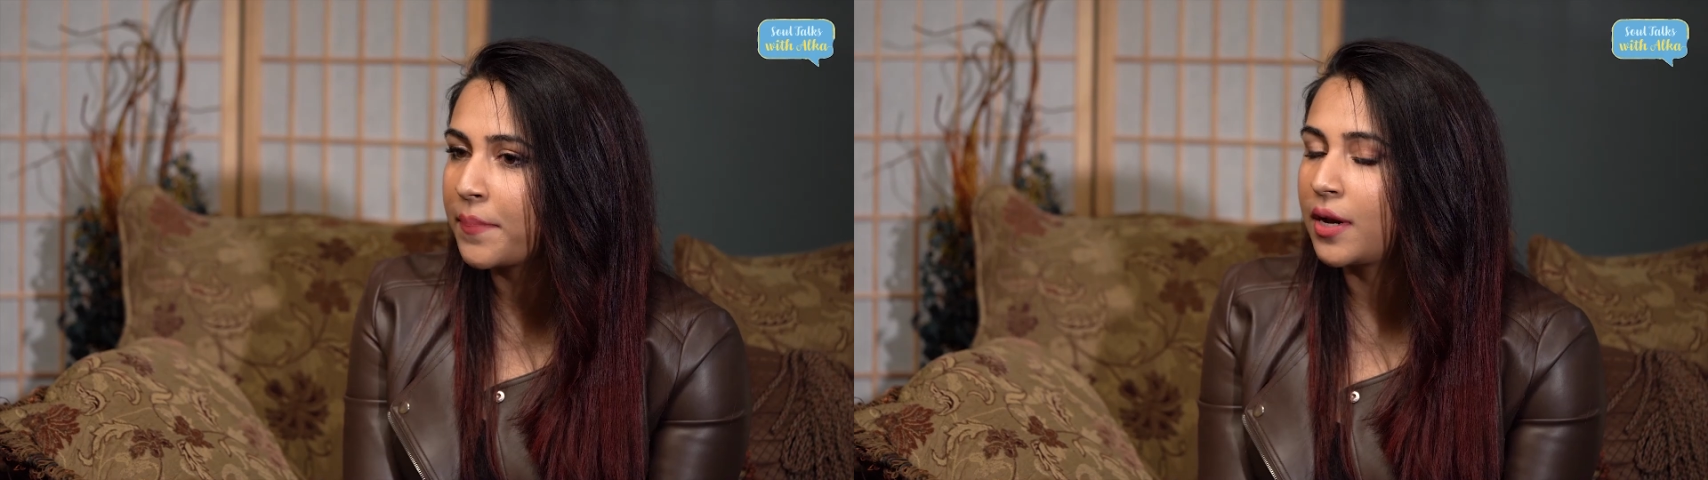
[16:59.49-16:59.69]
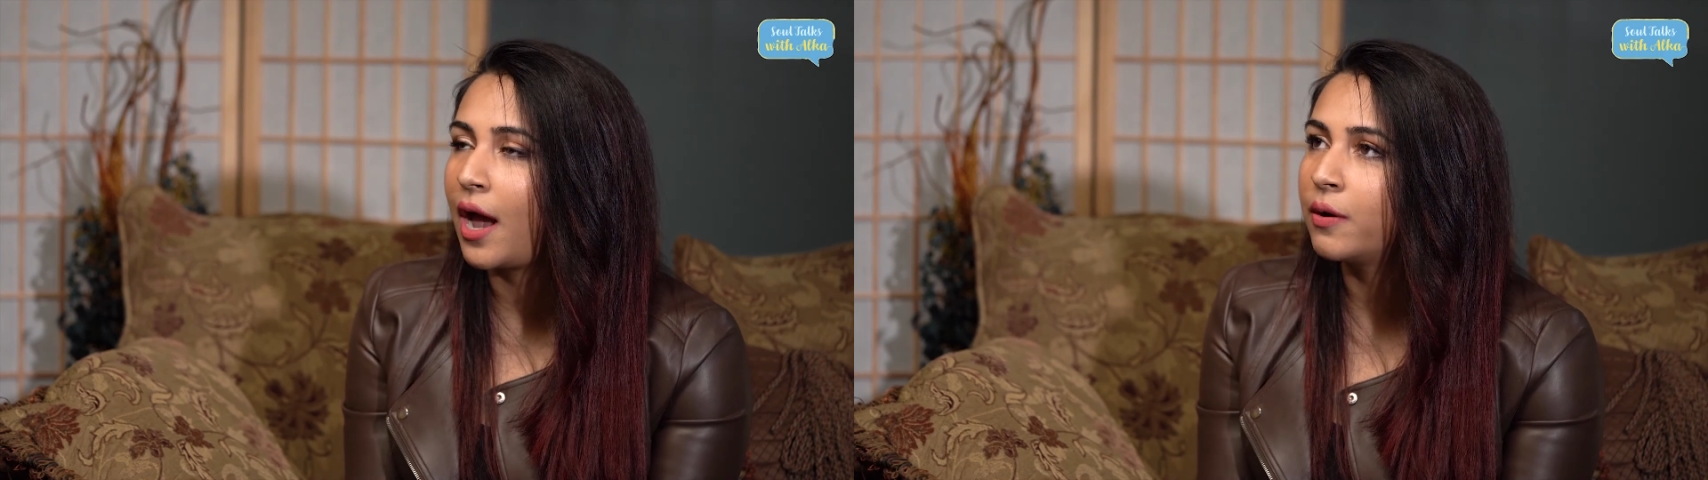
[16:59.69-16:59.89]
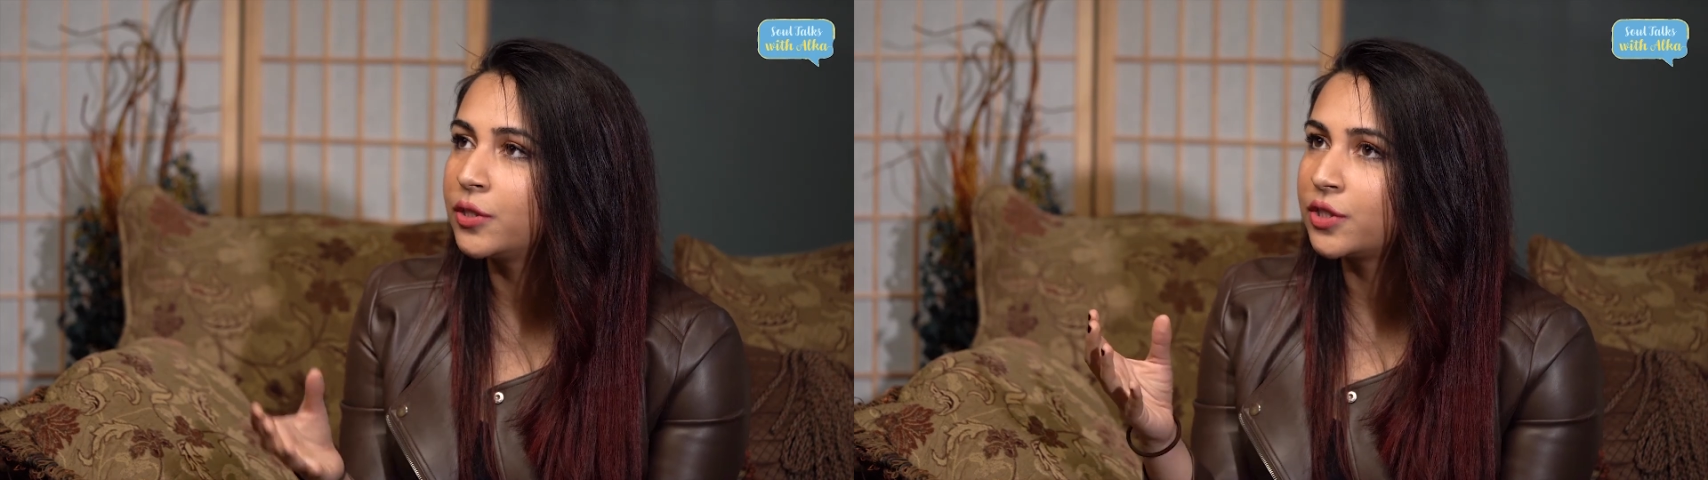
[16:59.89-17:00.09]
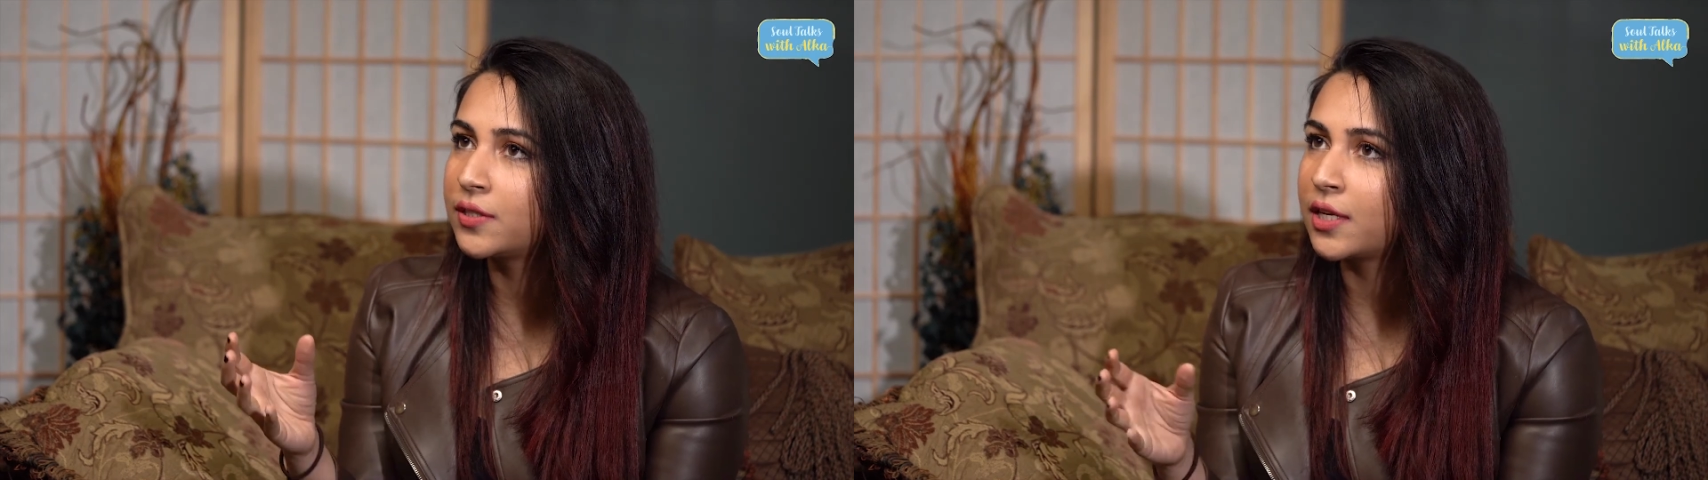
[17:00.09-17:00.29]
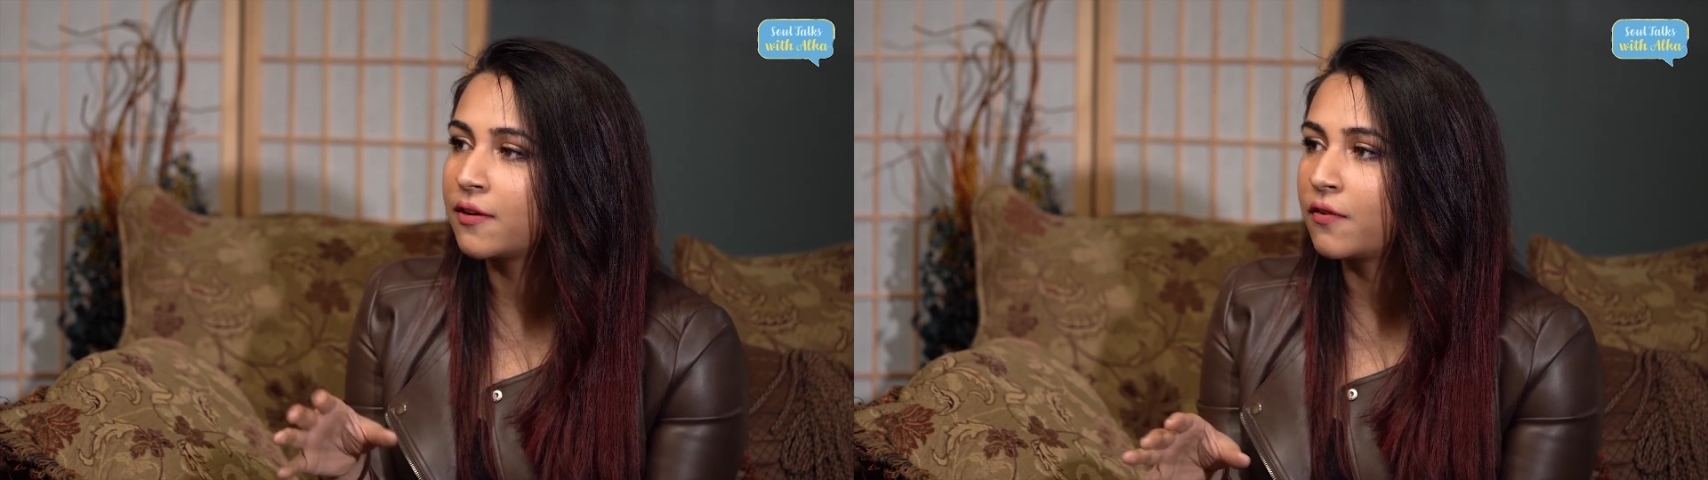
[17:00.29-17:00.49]
but I would
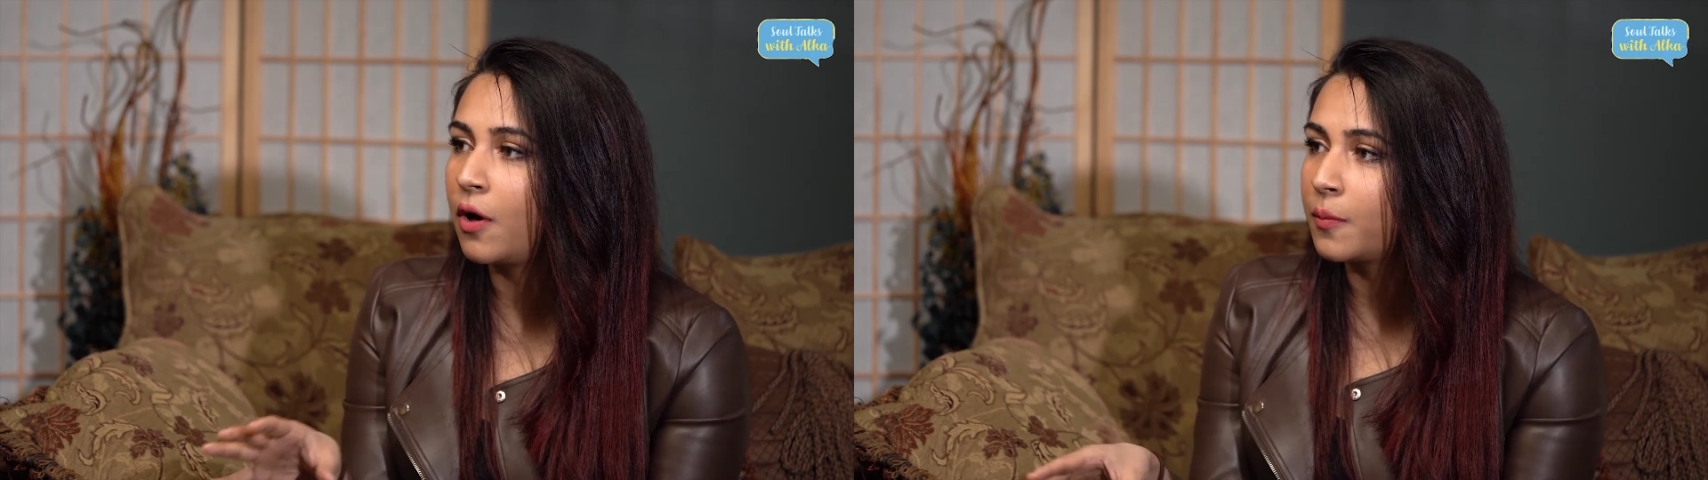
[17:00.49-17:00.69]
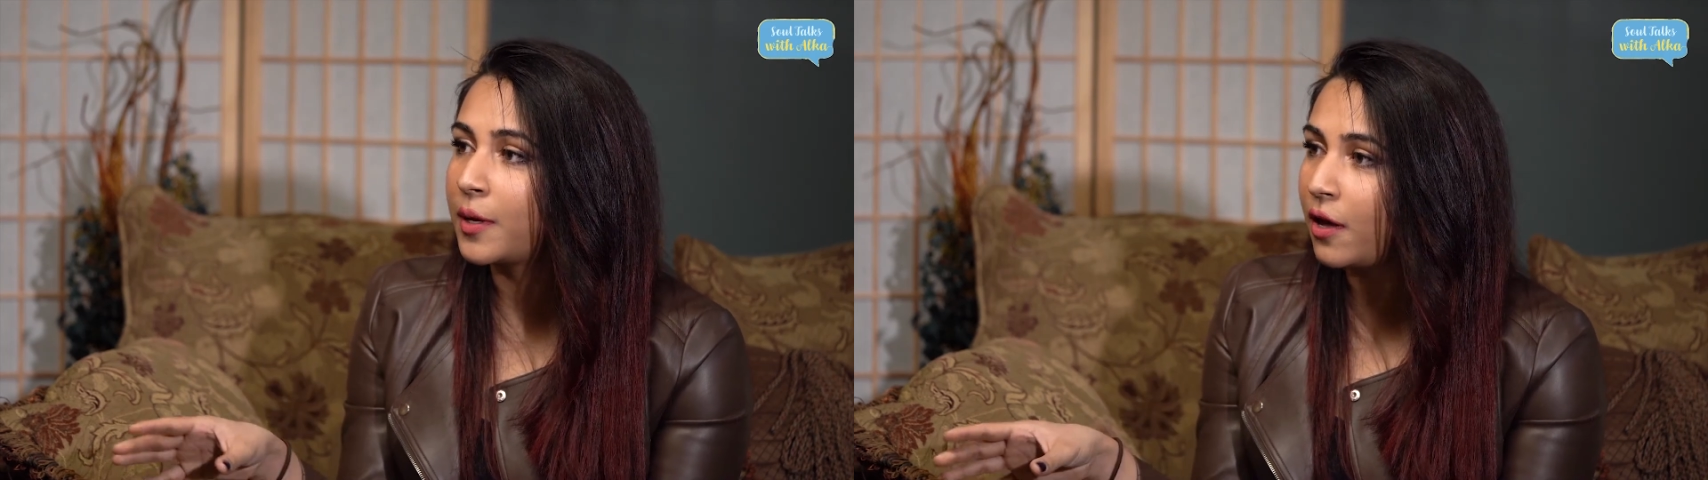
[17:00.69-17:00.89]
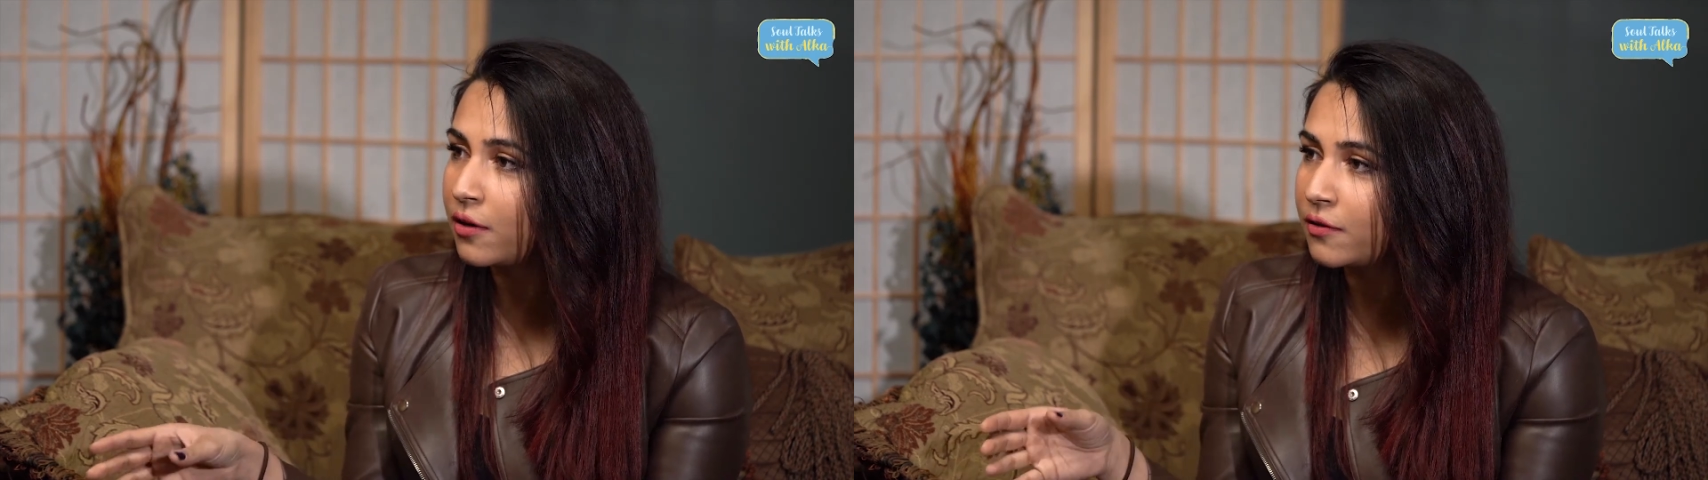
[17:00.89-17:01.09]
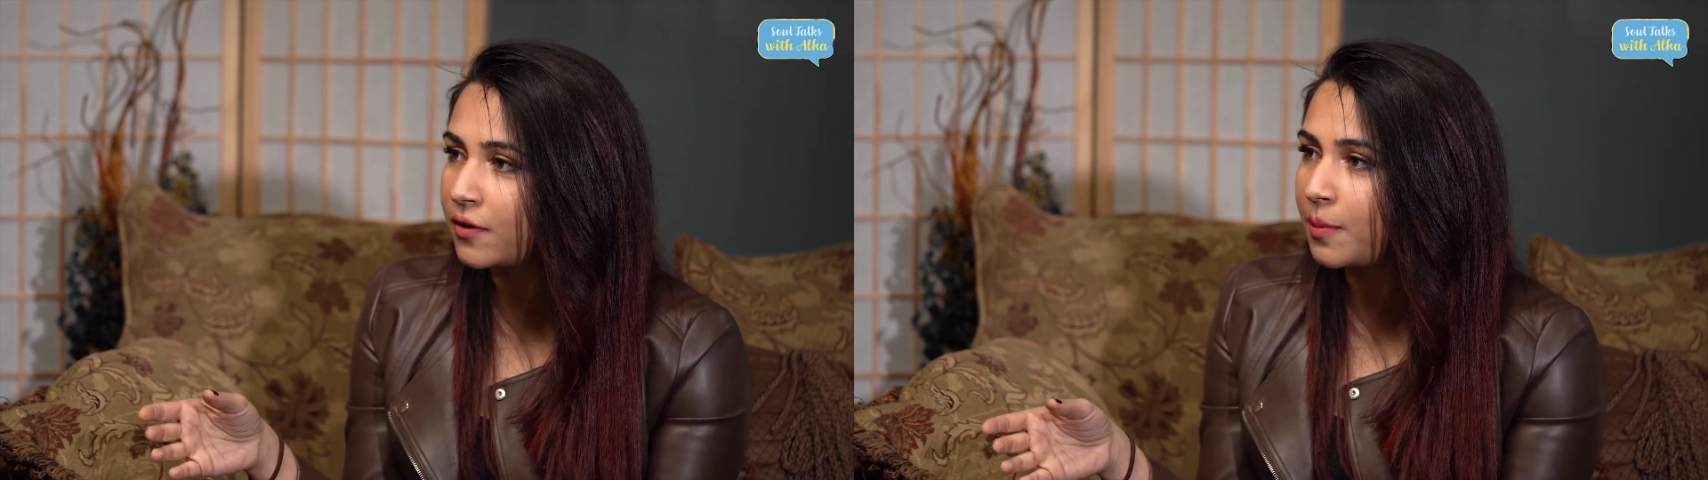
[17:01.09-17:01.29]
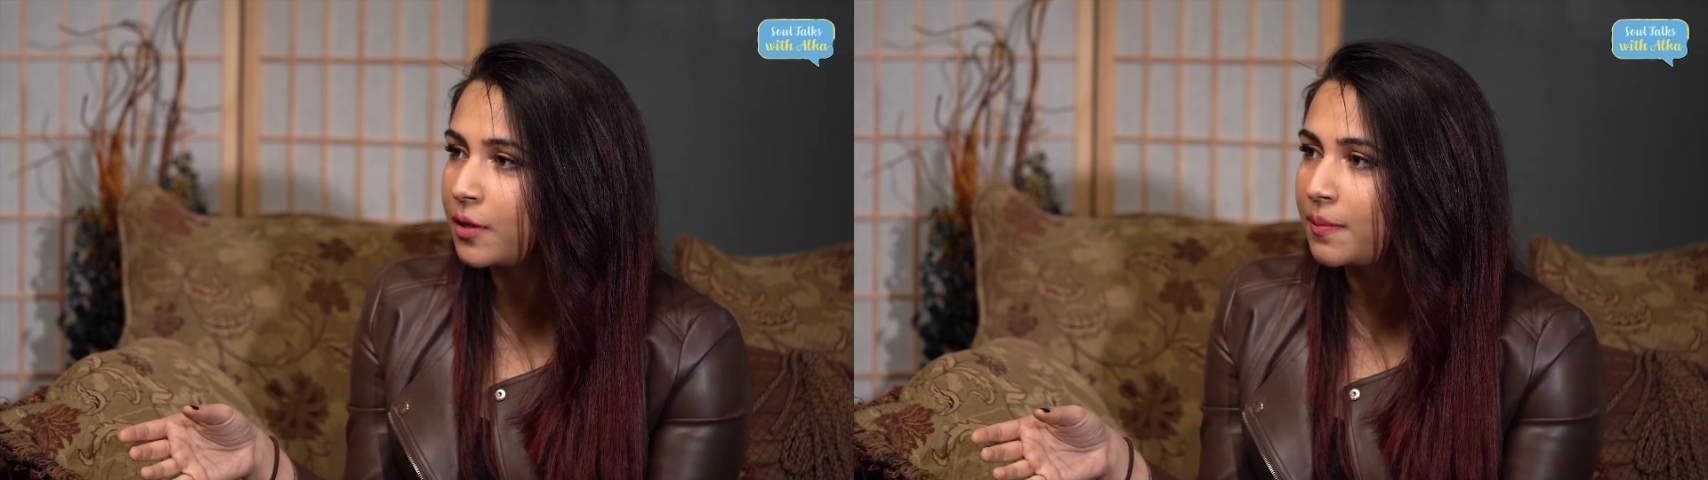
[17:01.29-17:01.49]
just think of all my other
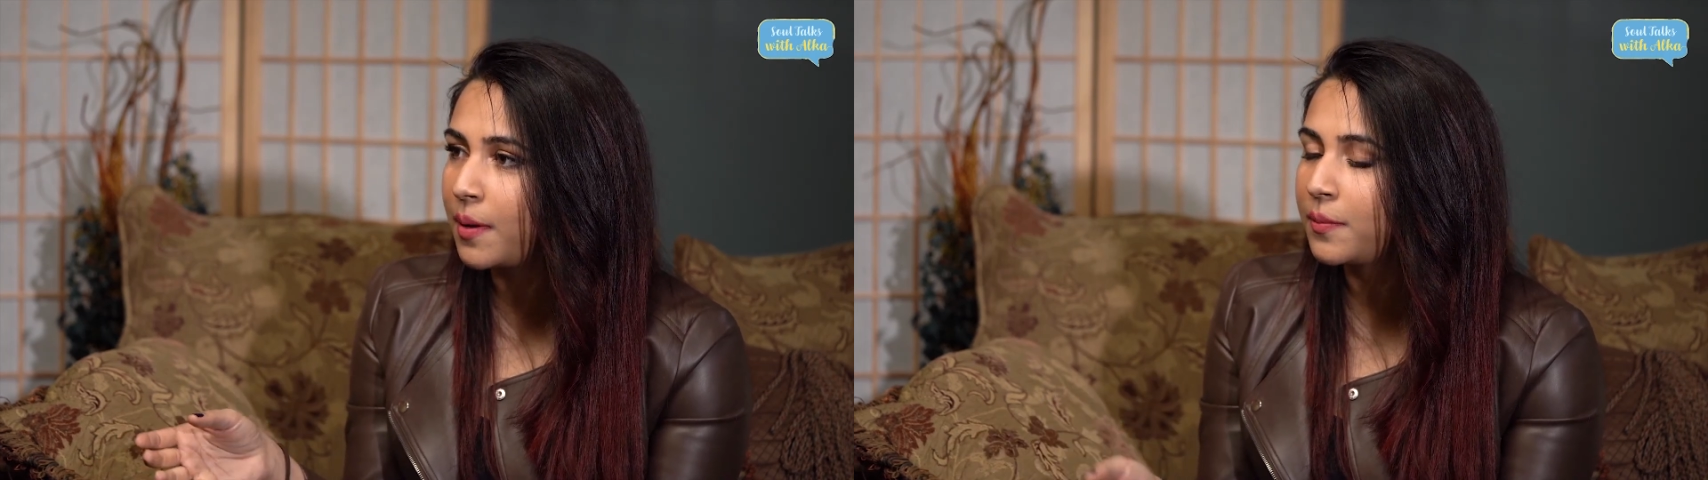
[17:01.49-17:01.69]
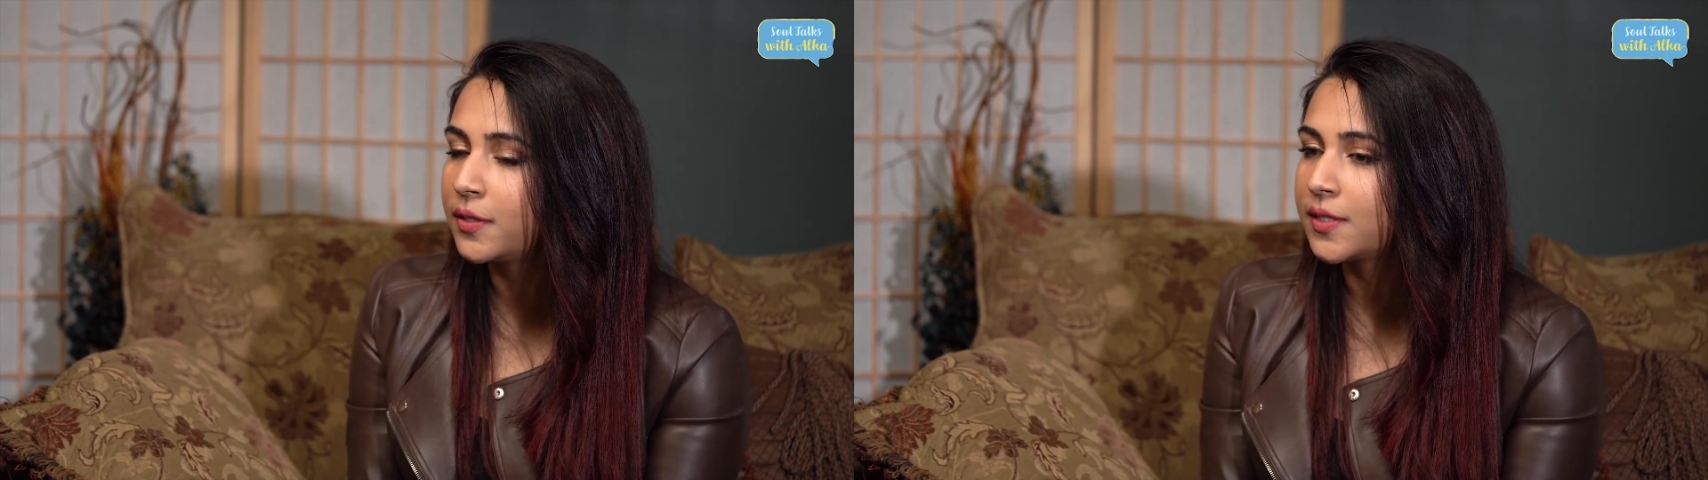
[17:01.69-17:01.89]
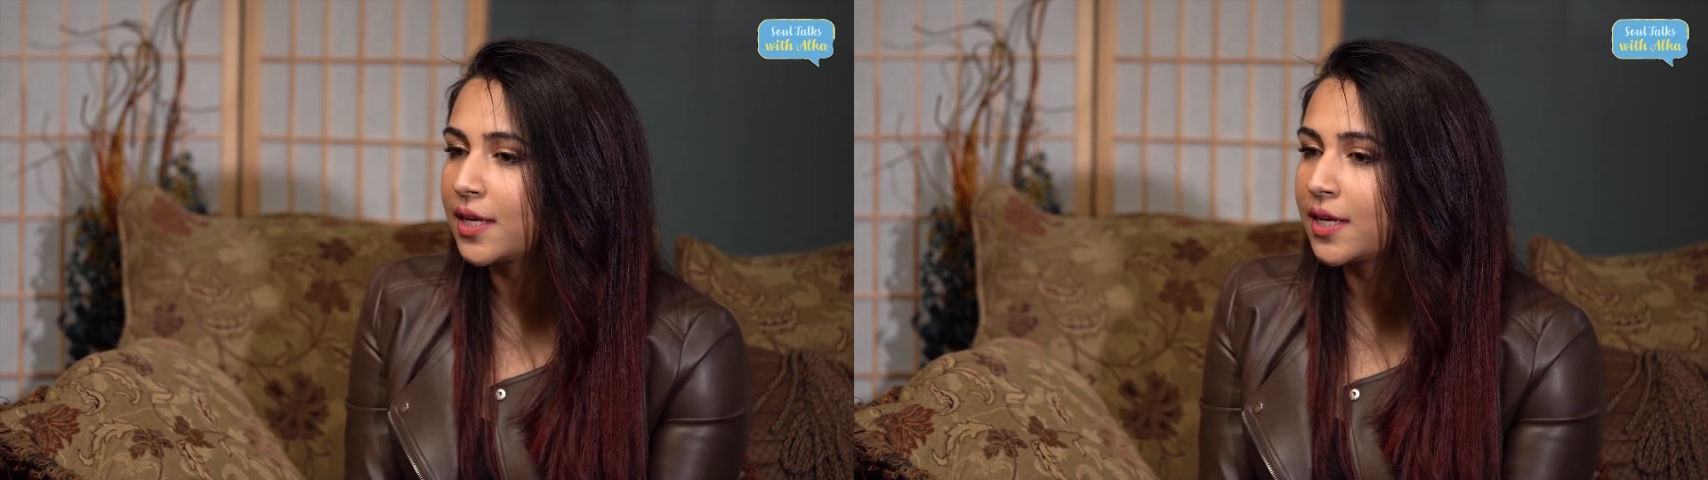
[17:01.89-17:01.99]
family members.